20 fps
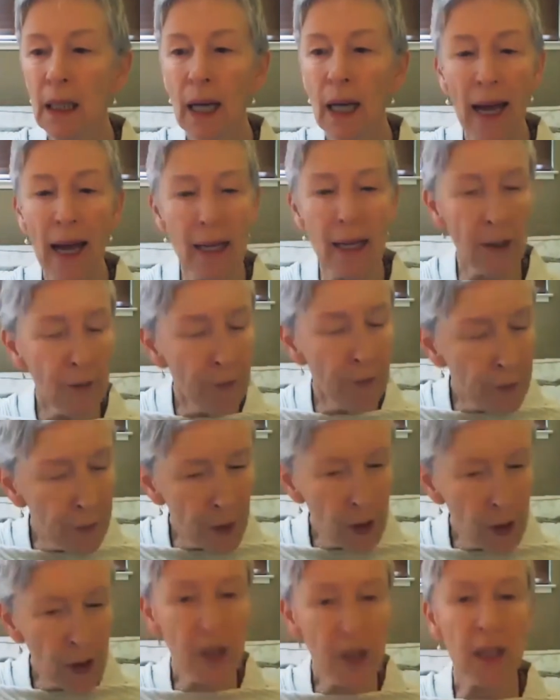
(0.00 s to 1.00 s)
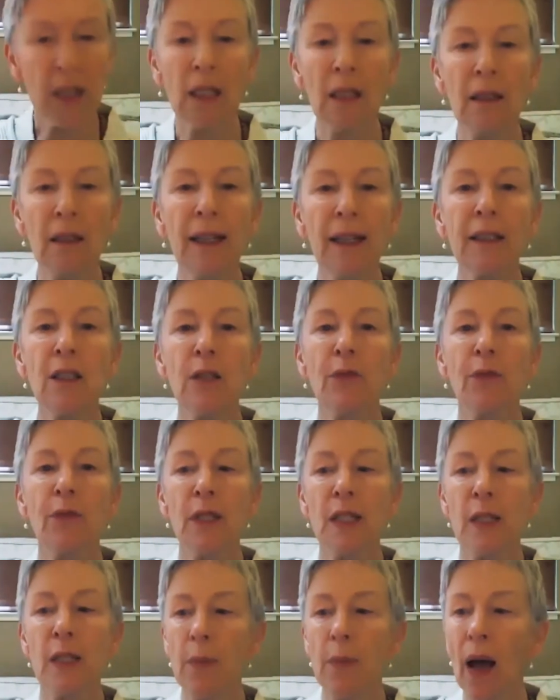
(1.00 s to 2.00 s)
as a first collective
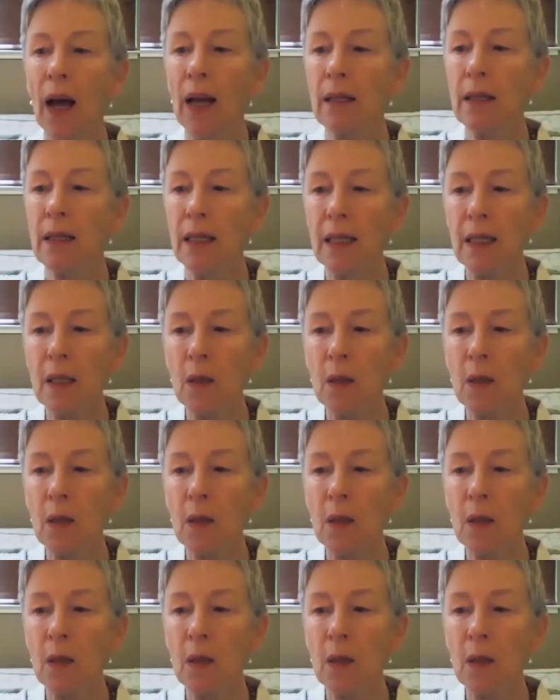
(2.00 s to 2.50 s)
response is